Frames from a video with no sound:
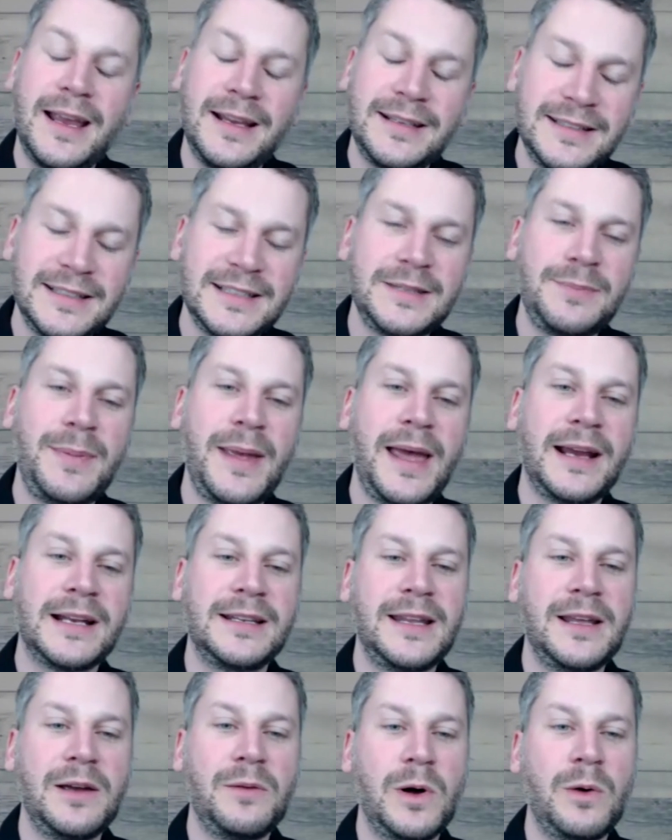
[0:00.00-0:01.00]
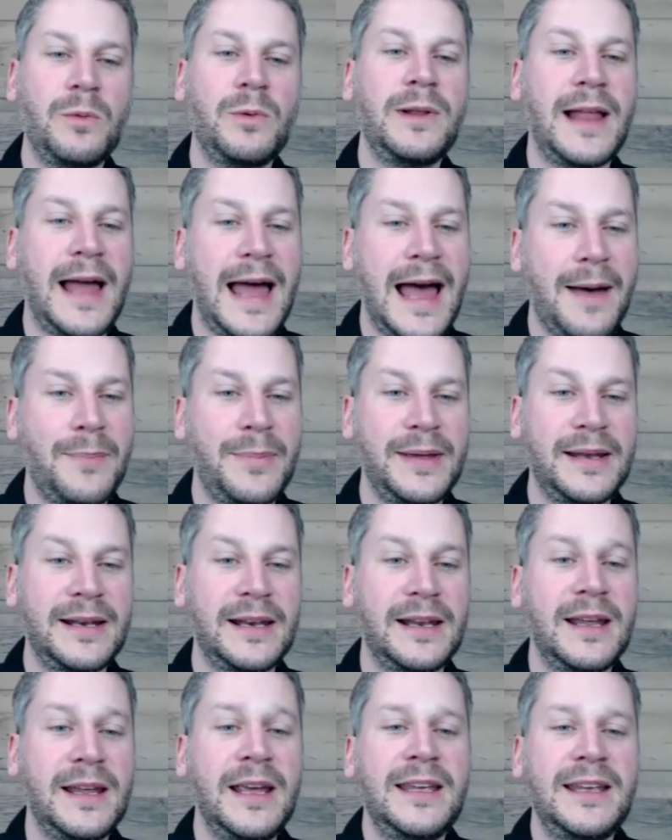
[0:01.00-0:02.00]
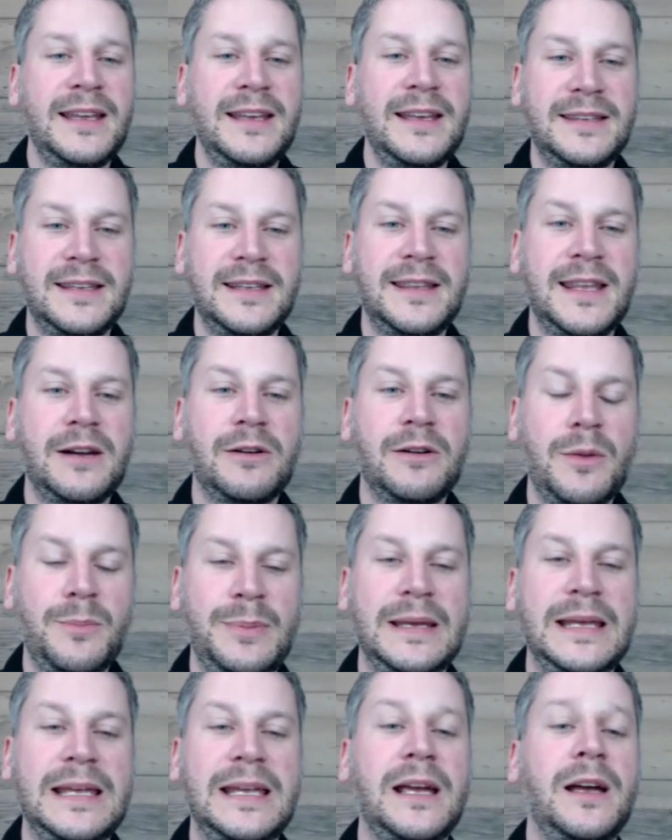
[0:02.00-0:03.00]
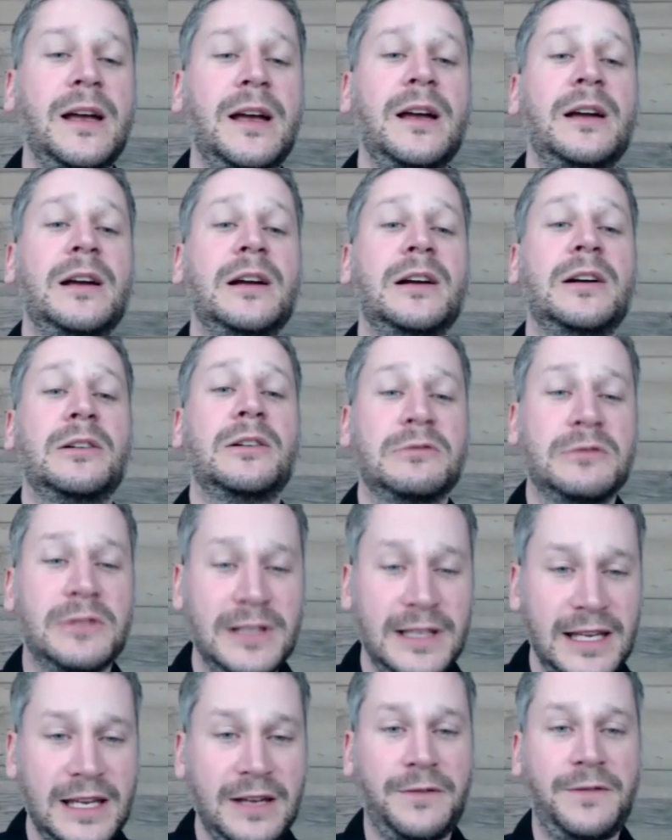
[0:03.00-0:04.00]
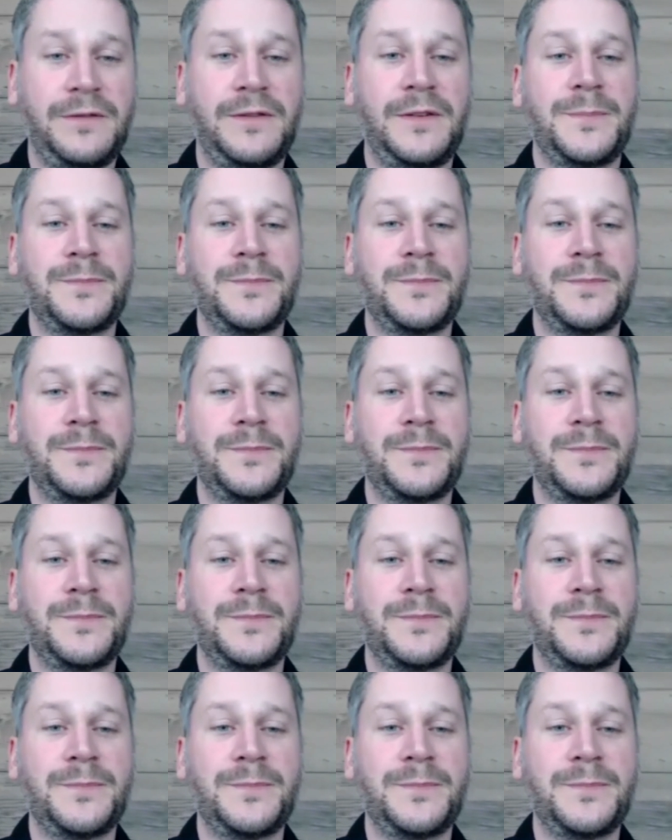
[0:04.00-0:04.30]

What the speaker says: suspect that what will happen is that there will be relief